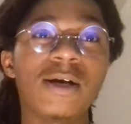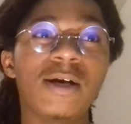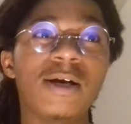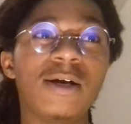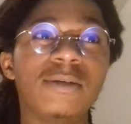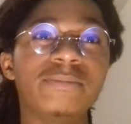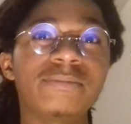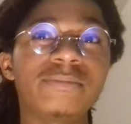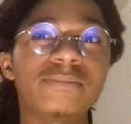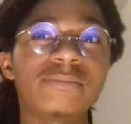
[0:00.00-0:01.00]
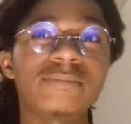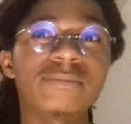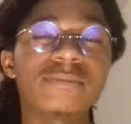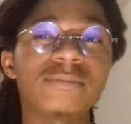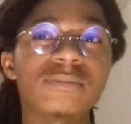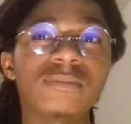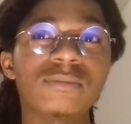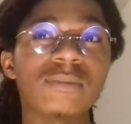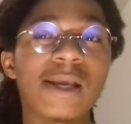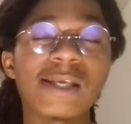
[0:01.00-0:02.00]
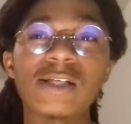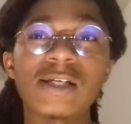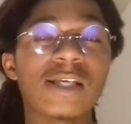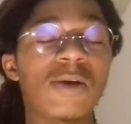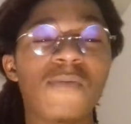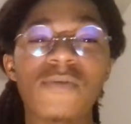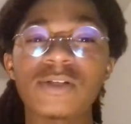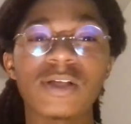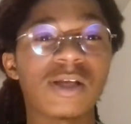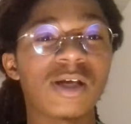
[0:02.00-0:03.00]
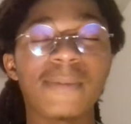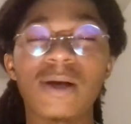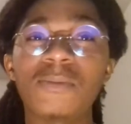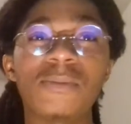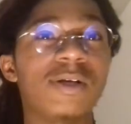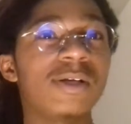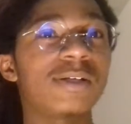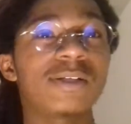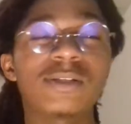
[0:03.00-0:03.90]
I just can't wait for the shit to come out, bruh.